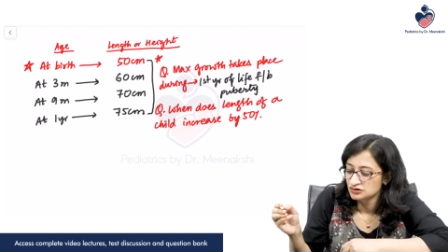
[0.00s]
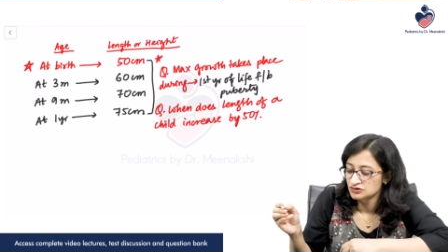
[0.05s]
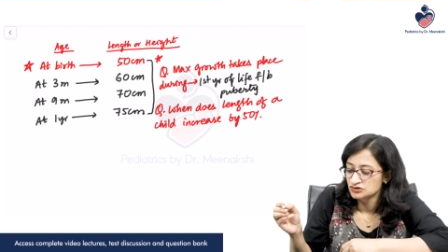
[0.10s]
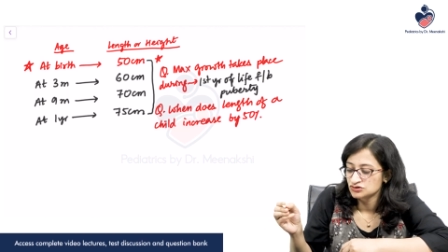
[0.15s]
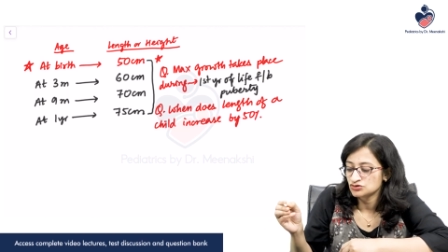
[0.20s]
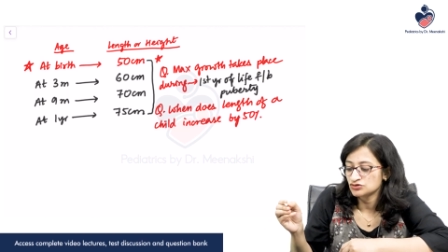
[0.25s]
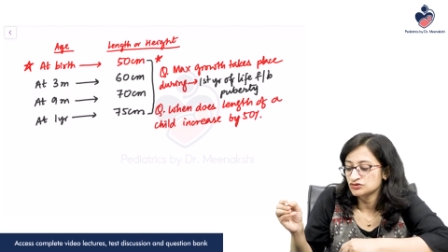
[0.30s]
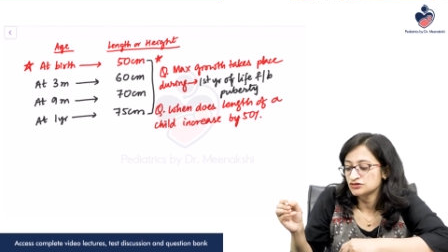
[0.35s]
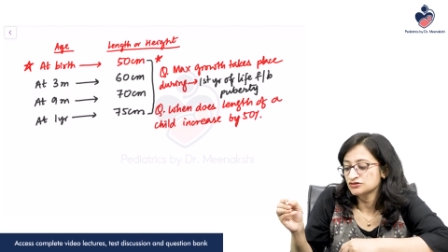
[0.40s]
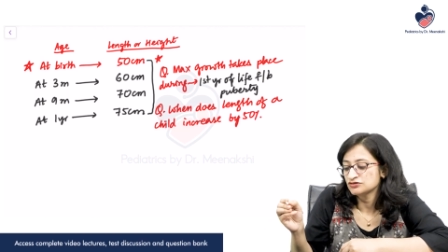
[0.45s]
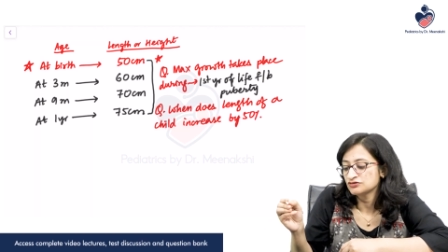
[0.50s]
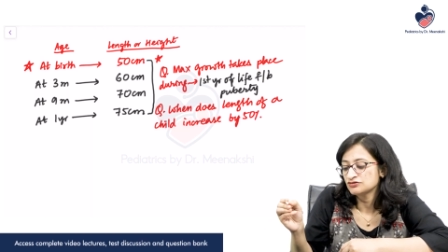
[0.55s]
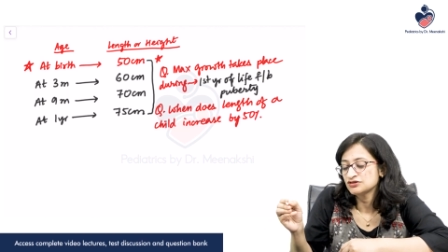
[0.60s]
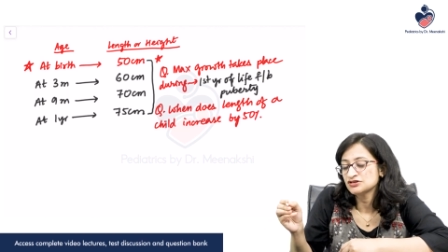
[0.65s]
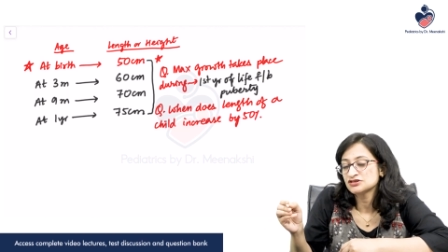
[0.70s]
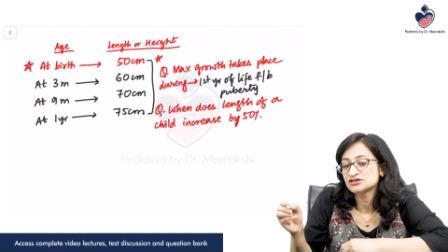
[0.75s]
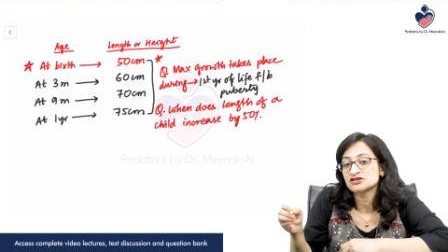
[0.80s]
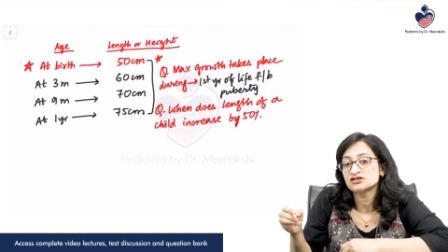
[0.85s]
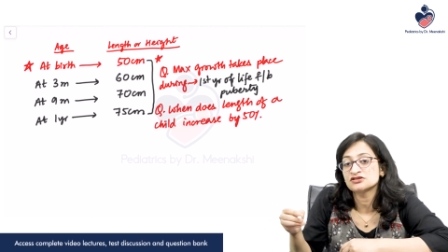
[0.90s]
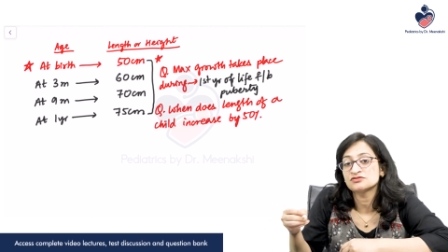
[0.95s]
So it
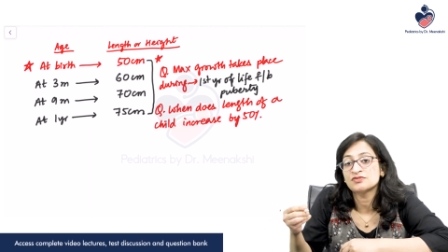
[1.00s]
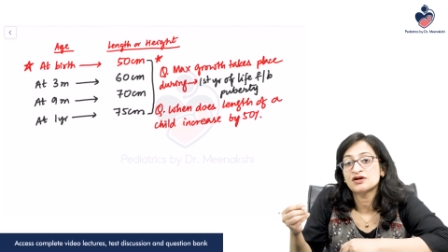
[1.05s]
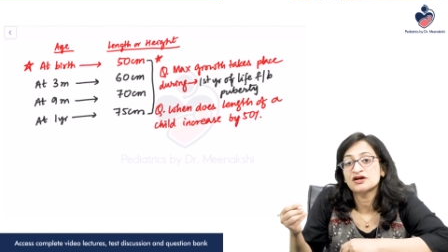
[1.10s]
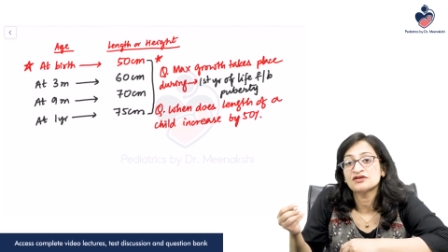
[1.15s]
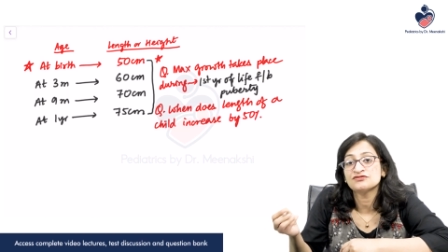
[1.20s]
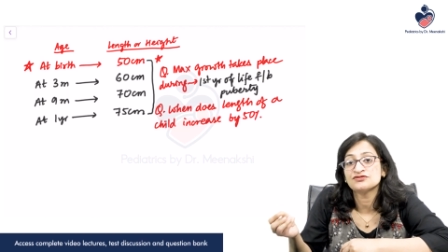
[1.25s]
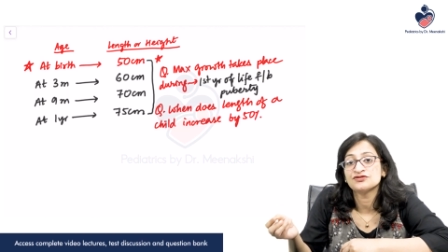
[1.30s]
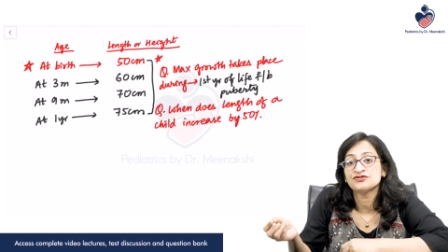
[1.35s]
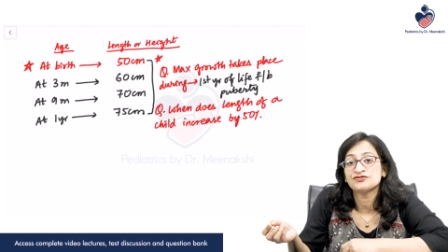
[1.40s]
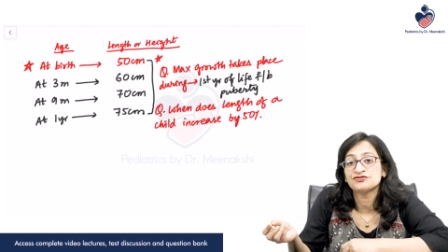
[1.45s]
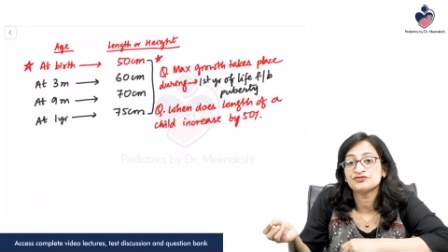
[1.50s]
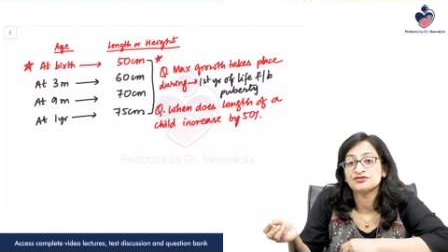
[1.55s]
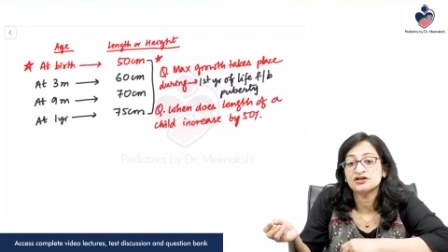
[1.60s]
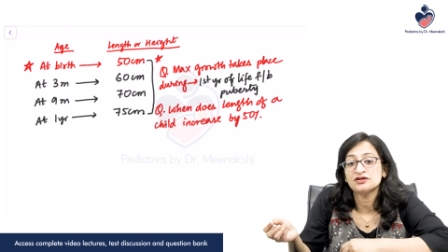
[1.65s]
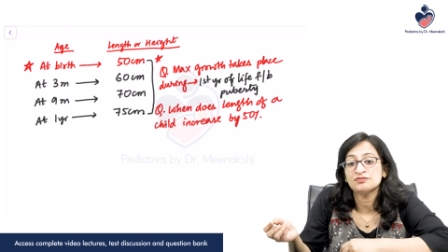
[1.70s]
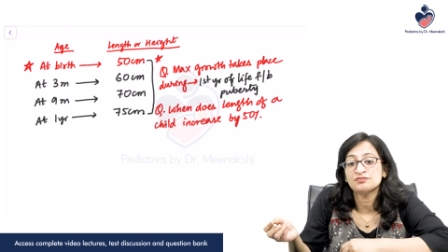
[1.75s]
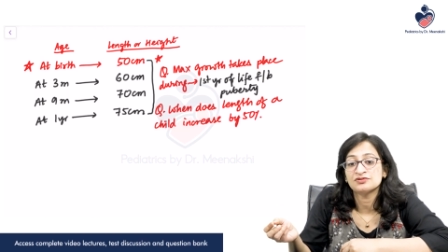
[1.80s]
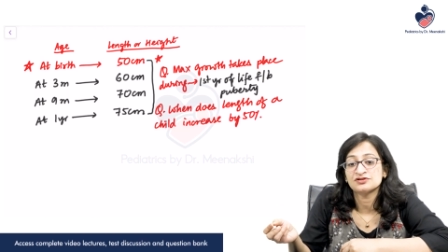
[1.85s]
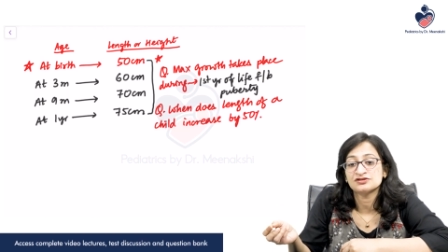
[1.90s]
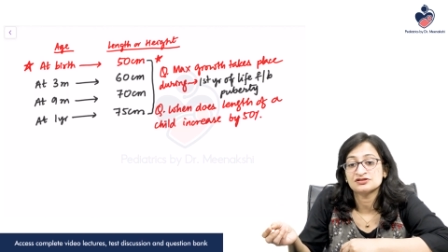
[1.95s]
increases by
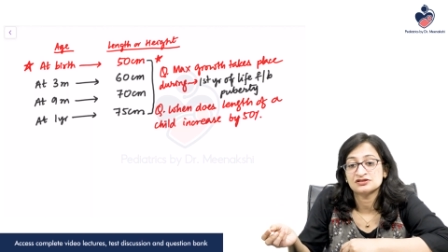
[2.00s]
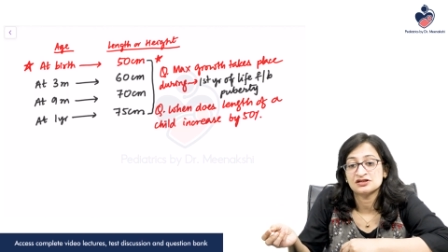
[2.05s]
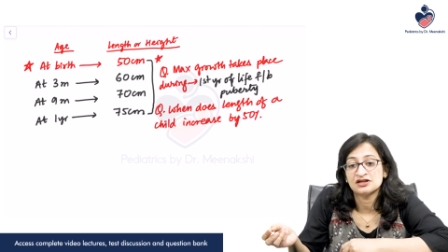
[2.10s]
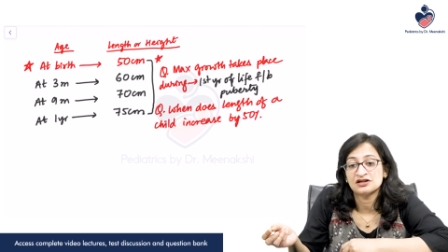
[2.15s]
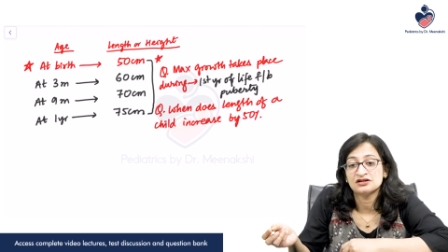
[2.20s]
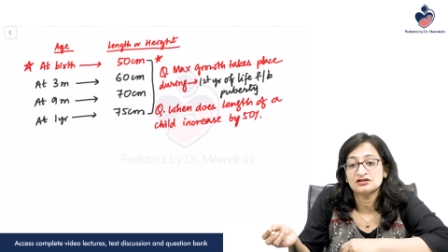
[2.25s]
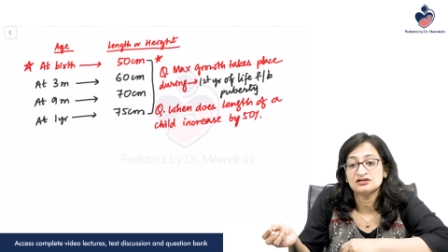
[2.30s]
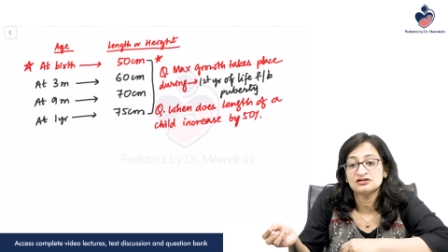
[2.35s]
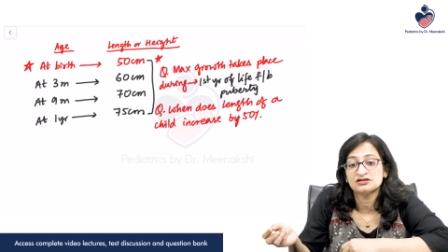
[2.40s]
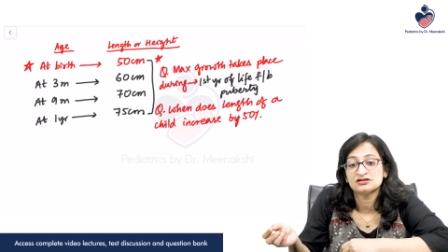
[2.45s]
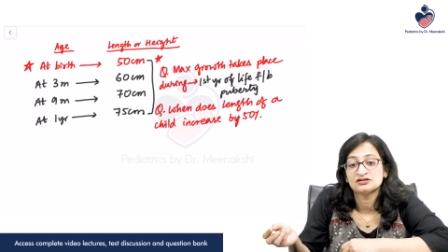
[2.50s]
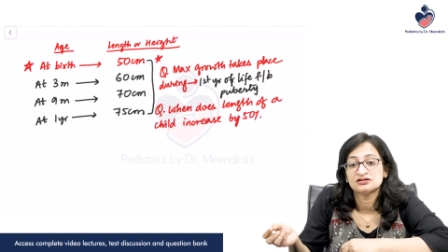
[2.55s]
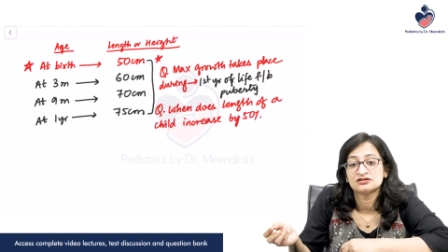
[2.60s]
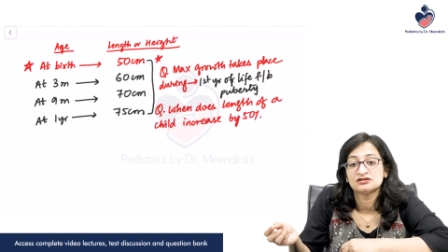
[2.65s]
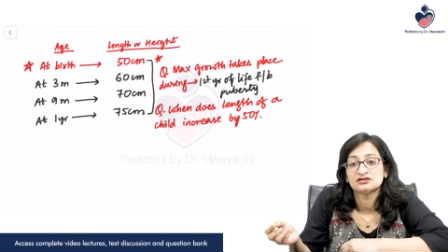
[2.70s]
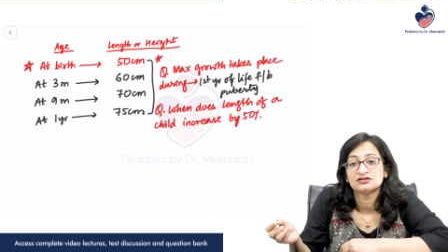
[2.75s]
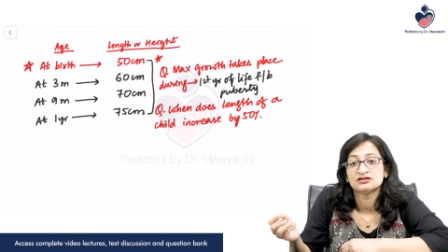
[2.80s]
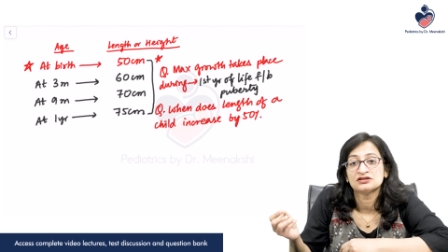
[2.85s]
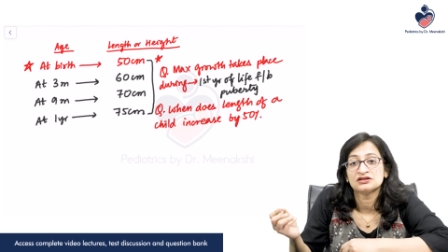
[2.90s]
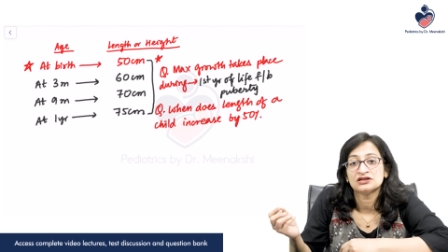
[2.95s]
50%
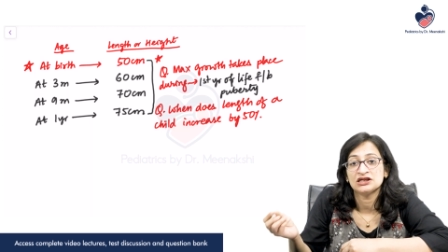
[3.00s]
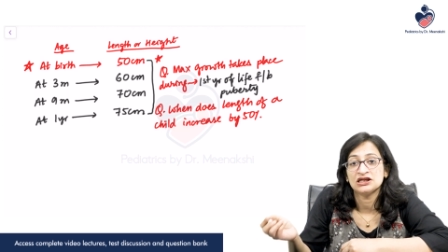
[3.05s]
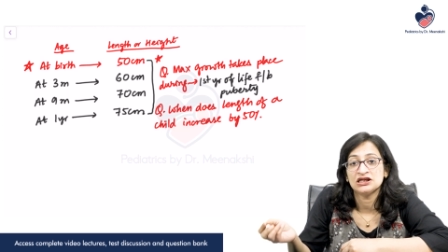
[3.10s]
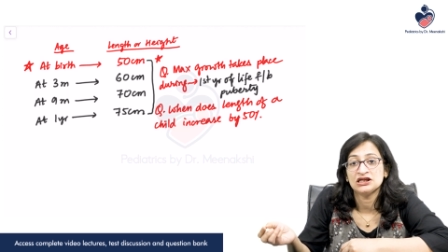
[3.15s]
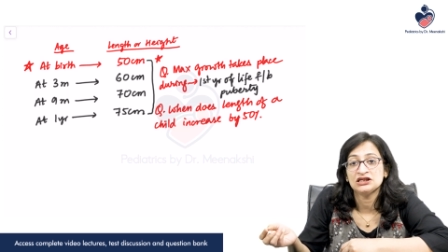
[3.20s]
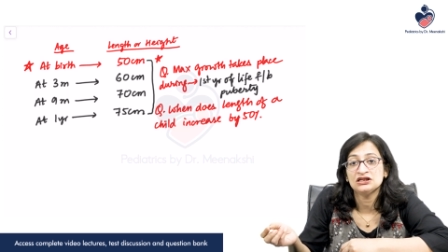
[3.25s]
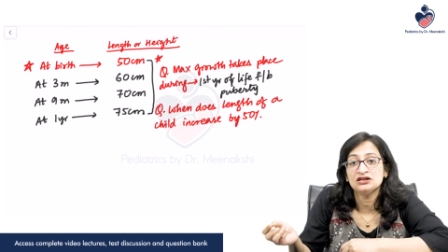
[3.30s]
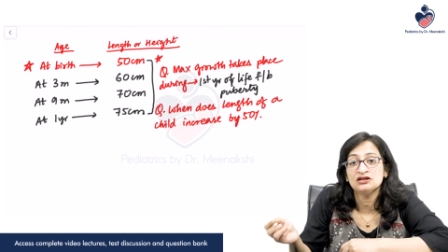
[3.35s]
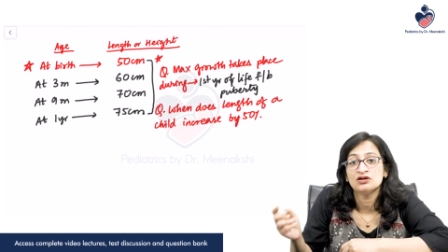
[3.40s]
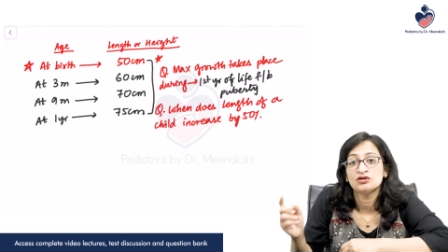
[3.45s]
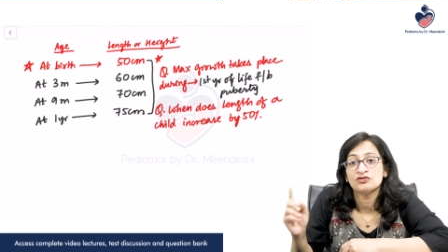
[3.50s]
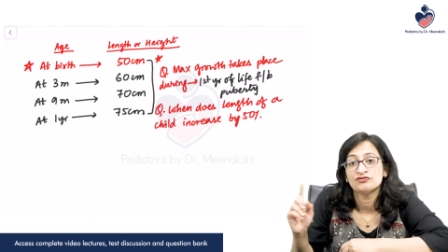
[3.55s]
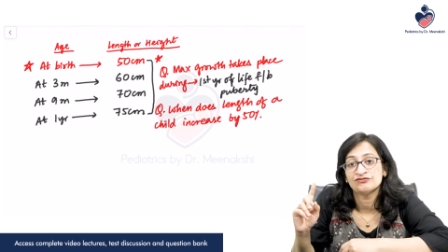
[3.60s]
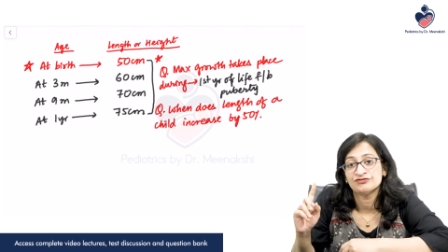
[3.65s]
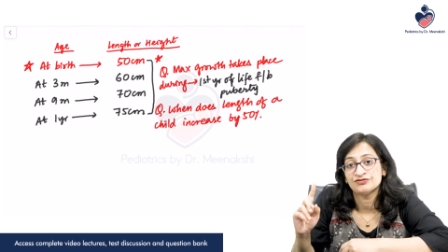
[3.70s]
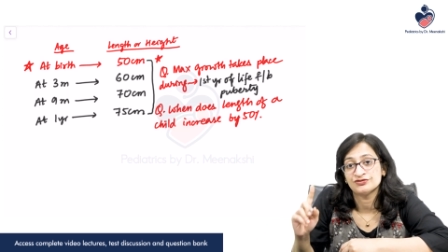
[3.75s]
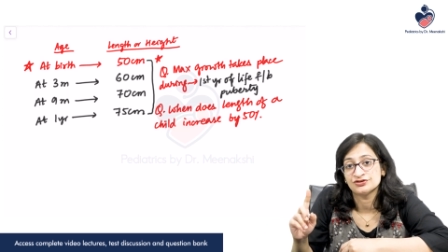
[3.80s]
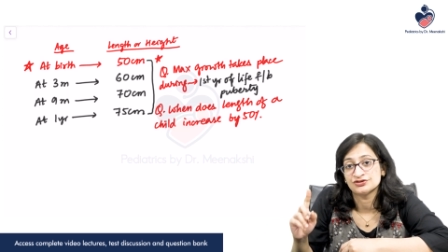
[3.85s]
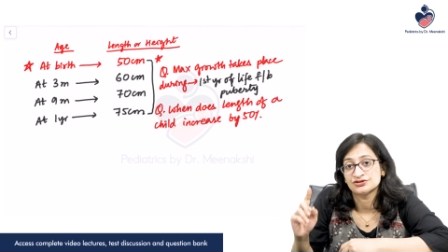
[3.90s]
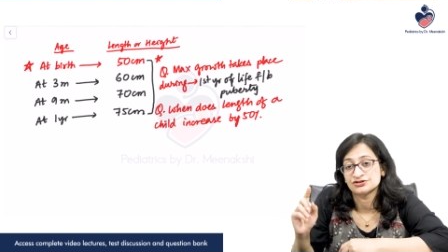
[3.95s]
in
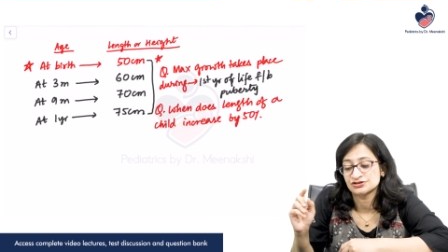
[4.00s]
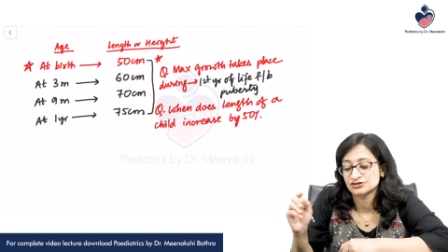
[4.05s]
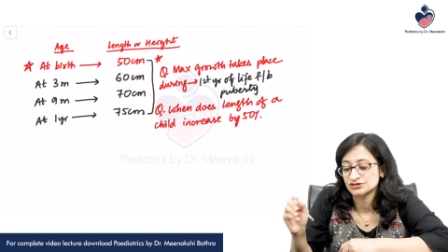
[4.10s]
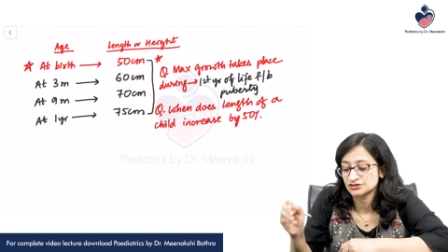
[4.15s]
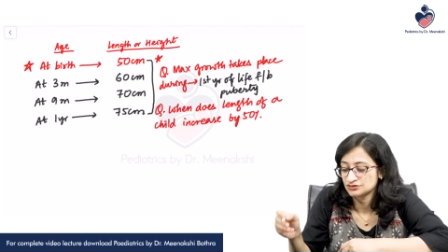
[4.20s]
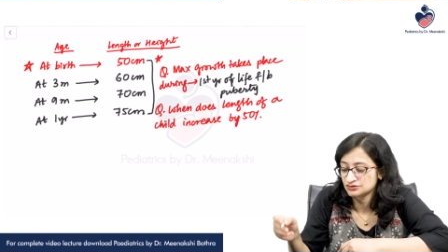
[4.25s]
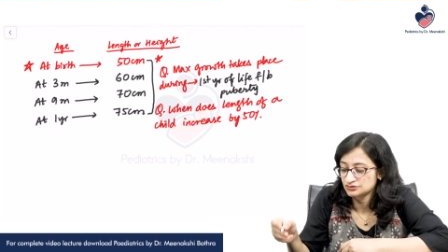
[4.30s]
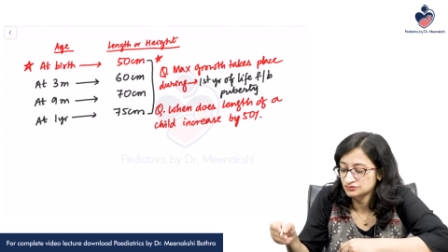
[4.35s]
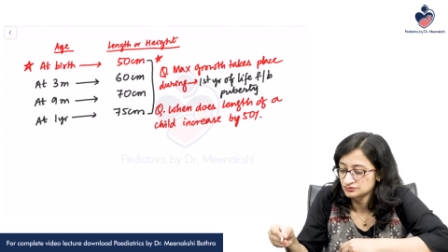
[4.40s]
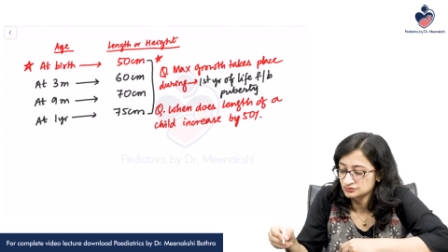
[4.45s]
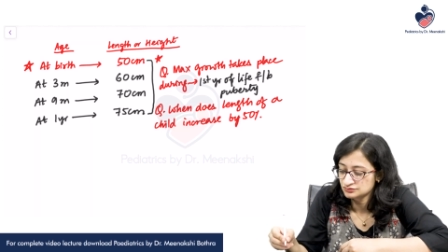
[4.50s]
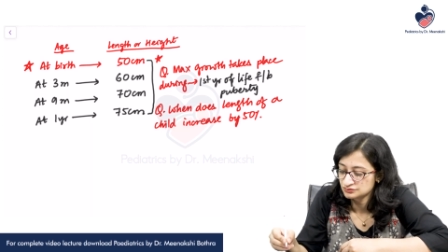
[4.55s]
first year.